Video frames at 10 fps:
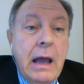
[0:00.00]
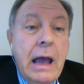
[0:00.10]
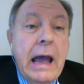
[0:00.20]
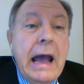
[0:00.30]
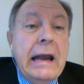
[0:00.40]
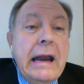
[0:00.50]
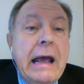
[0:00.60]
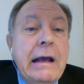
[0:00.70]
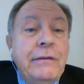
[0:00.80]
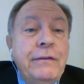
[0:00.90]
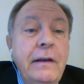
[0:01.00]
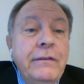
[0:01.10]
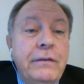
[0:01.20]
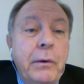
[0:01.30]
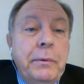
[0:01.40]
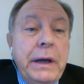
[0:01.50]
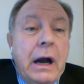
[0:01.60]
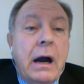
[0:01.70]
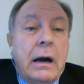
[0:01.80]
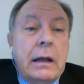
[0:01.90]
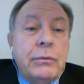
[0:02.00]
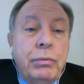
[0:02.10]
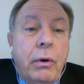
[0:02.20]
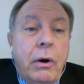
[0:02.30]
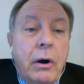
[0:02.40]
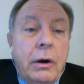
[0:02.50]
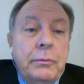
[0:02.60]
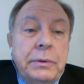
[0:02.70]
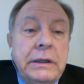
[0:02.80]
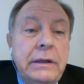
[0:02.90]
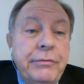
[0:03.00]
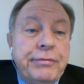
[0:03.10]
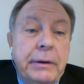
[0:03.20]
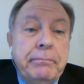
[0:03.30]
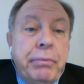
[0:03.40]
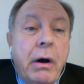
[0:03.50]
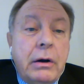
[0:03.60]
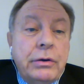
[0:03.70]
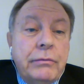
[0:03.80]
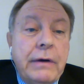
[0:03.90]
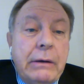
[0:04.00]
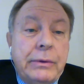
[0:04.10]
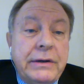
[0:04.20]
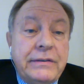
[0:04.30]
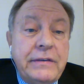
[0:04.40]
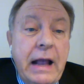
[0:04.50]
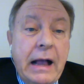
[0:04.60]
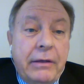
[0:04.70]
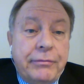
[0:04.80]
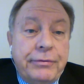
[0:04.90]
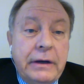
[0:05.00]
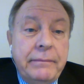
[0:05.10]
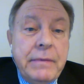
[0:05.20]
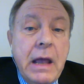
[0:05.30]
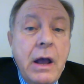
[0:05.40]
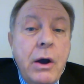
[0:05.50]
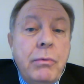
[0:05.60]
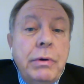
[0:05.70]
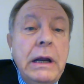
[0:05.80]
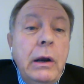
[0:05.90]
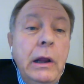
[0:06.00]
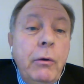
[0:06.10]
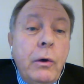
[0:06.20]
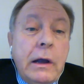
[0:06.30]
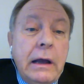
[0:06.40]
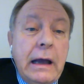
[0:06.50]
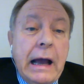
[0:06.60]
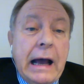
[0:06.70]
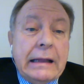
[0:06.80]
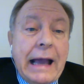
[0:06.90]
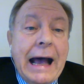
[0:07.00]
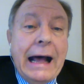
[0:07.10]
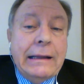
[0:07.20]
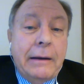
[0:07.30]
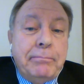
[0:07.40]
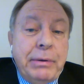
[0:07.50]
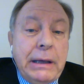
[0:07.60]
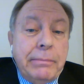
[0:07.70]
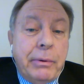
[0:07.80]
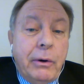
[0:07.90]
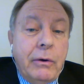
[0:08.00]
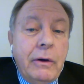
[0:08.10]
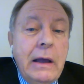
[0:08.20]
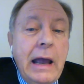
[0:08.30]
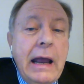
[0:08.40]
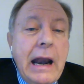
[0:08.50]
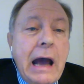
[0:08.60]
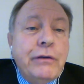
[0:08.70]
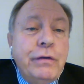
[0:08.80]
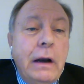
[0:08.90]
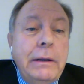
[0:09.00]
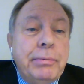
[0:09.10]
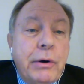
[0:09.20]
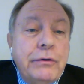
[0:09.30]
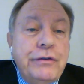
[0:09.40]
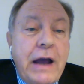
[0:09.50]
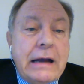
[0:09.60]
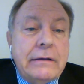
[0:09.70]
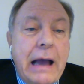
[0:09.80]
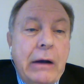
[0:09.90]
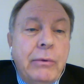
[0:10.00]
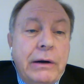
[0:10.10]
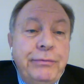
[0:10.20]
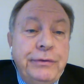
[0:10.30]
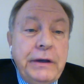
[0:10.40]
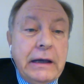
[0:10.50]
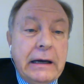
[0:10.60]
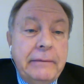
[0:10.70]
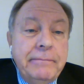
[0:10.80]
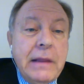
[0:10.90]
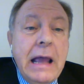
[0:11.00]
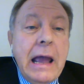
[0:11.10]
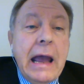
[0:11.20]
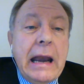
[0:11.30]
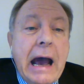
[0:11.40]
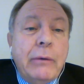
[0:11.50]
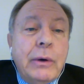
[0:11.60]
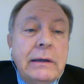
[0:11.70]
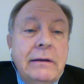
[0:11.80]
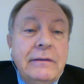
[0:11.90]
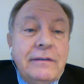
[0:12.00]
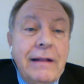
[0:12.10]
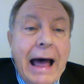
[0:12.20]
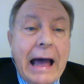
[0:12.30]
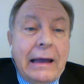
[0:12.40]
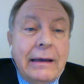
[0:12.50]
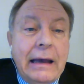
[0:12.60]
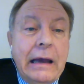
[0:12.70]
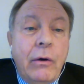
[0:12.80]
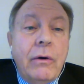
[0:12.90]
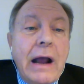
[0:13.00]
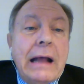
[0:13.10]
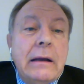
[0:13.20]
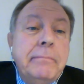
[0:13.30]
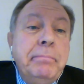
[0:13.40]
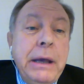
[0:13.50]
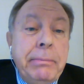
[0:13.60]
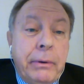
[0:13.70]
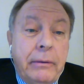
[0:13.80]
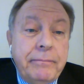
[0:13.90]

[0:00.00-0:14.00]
And since we are at war with different parts of ourselves, we look at other people and actually project our fear and our dislike on other people.